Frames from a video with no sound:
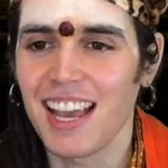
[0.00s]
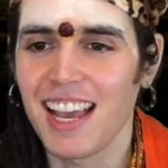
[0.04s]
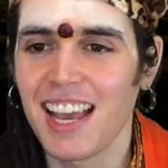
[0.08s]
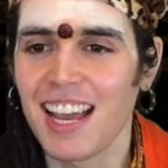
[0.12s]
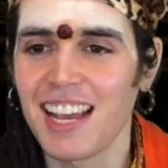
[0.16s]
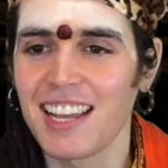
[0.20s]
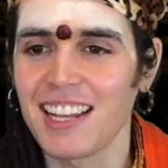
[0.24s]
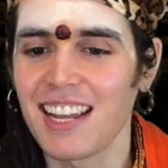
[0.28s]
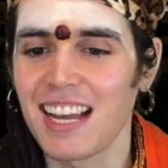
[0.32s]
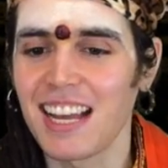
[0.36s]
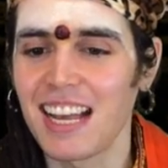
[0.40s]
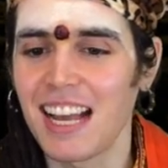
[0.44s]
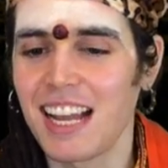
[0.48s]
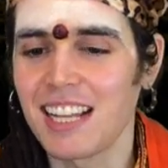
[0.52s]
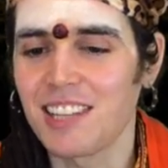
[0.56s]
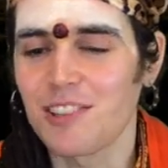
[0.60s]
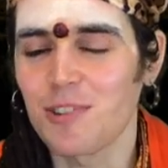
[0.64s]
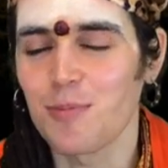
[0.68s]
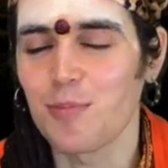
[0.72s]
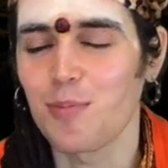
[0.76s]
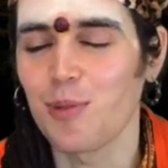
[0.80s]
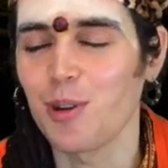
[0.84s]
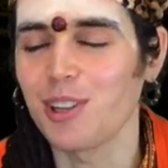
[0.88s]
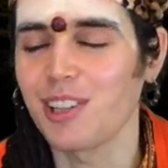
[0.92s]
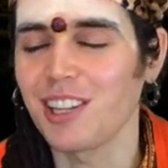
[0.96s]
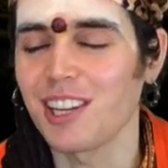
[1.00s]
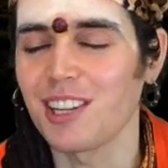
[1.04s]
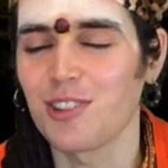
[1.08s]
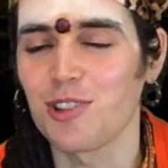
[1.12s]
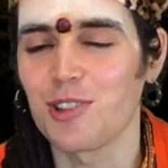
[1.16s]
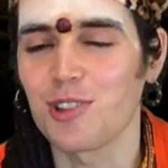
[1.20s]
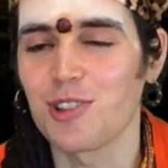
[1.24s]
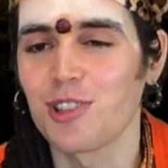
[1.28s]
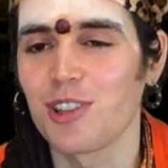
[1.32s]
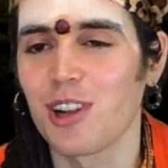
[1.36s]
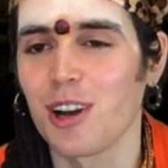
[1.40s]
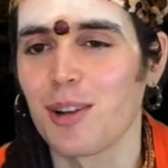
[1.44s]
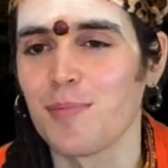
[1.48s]
And at some point, I
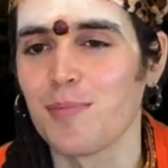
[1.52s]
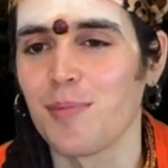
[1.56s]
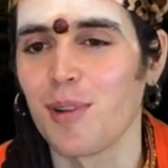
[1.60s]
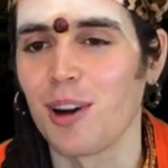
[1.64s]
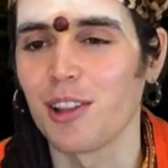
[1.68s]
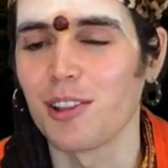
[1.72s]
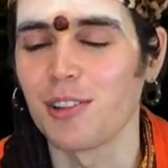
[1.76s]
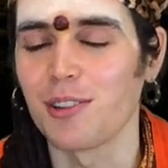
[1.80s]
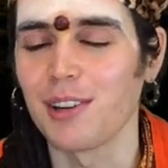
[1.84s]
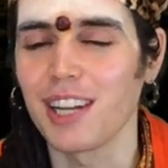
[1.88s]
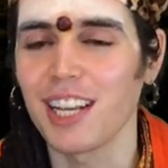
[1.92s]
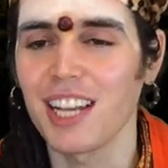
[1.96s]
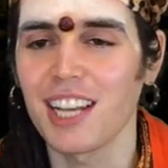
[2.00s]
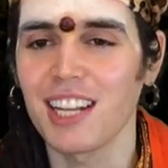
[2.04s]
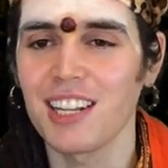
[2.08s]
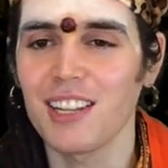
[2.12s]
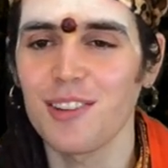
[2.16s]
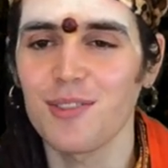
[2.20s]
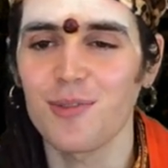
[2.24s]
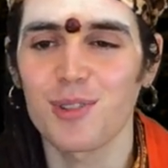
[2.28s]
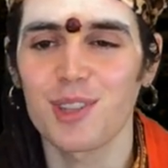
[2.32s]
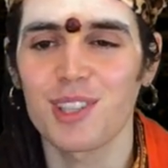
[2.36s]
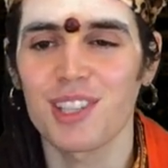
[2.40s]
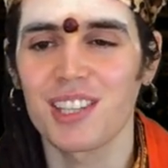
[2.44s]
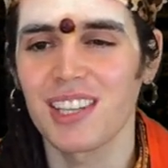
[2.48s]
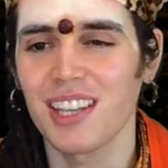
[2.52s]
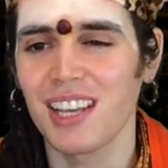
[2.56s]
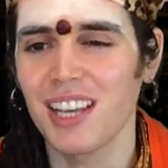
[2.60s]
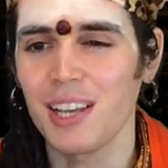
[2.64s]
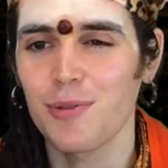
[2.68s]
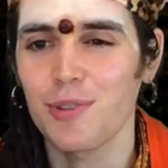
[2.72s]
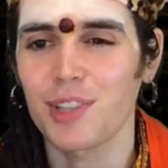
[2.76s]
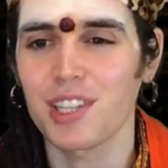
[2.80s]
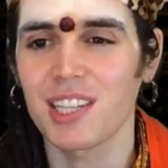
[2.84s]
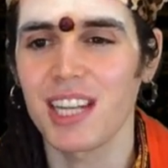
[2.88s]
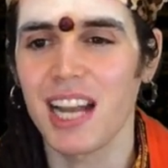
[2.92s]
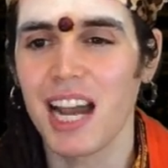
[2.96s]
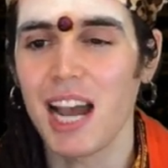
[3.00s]
just stopped bothering. And it was
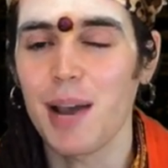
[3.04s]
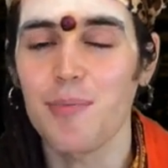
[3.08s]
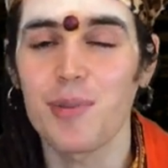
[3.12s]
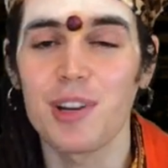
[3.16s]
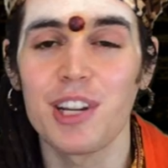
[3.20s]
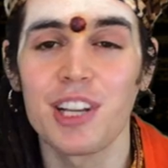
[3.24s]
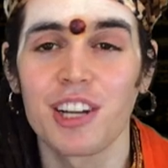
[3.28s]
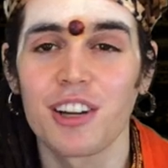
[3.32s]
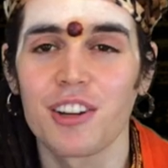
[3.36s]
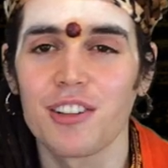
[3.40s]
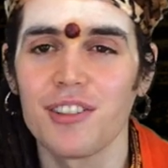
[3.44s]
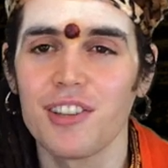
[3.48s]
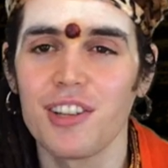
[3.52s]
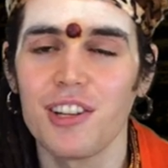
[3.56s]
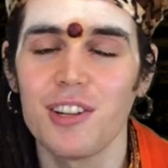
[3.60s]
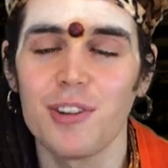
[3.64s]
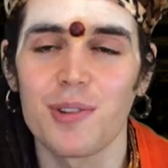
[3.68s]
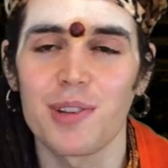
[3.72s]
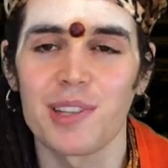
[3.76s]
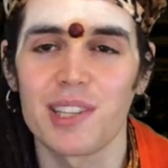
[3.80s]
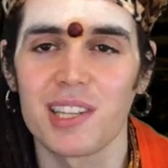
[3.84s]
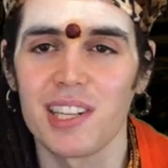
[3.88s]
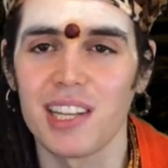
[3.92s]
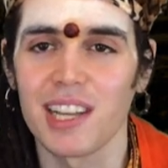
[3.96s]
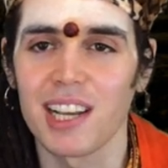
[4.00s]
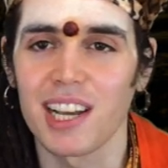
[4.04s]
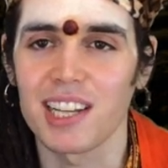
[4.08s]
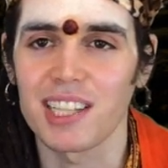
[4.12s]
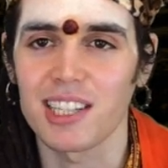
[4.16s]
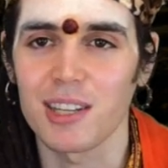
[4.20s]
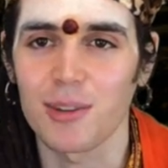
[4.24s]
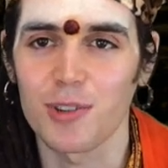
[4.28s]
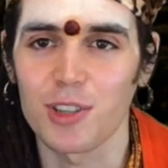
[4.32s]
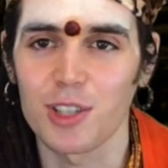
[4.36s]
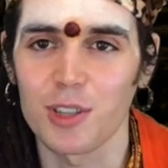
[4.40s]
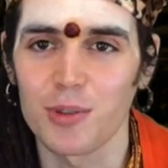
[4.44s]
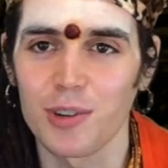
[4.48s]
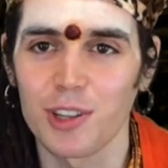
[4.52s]
happening continuously as I
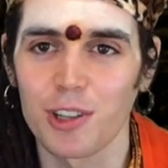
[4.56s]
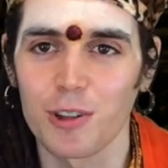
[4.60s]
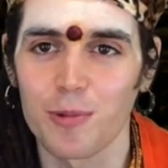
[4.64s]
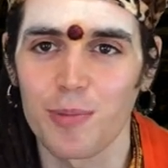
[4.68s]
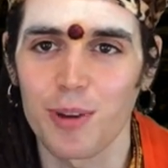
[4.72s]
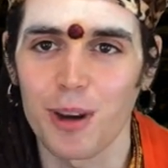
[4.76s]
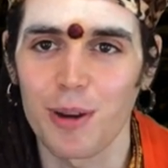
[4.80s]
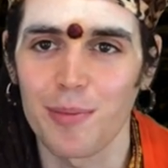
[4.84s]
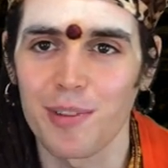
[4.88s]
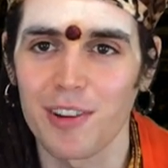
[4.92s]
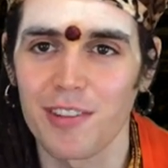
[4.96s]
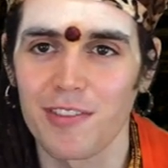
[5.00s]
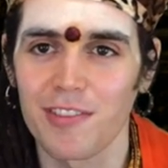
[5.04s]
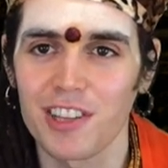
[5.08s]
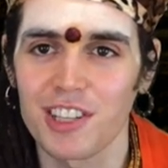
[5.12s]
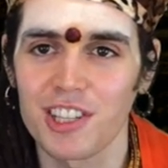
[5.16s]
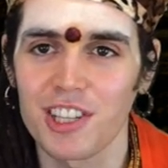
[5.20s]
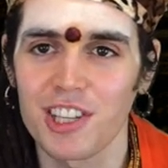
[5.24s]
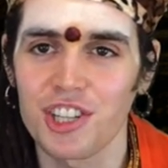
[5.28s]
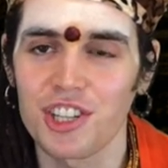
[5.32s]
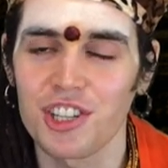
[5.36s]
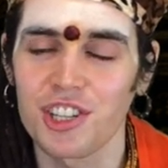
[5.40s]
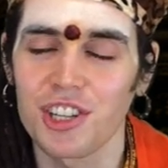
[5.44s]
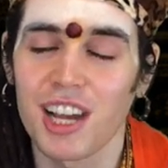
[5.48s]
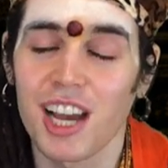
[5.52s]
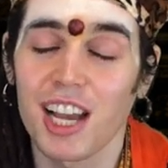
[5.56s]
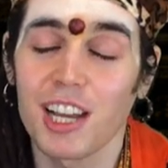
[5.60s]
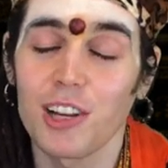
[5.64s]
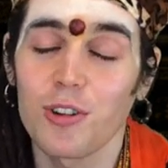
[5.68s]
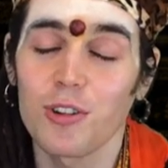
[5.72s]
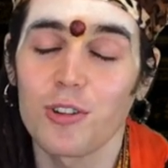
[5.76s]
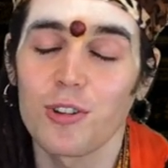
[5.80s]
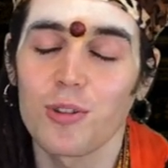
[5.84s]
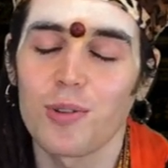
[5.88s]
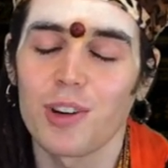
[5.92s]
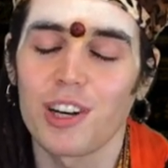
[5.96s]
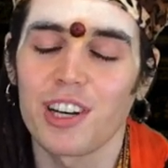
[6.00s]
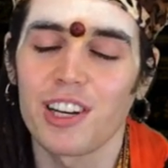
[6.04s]
was doing the para manifestation. I
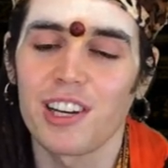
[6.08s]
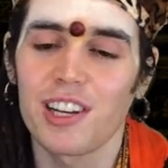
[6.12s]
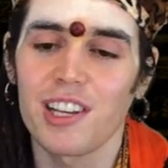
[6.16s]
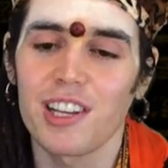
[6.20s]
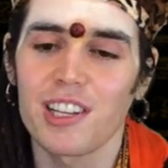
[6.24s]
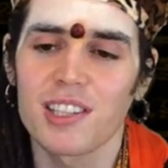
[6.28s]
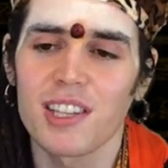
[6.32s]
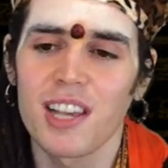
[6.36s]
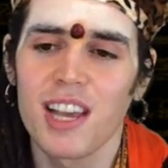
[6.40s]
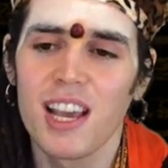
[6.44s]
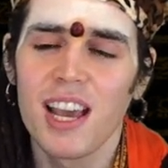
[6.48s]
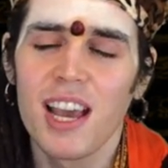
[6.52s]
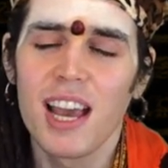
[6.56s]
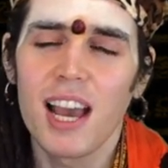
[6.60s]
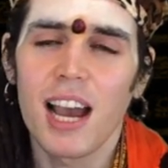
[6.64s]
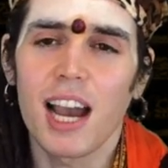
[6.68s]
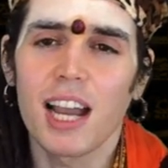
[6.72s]
don't know what it is.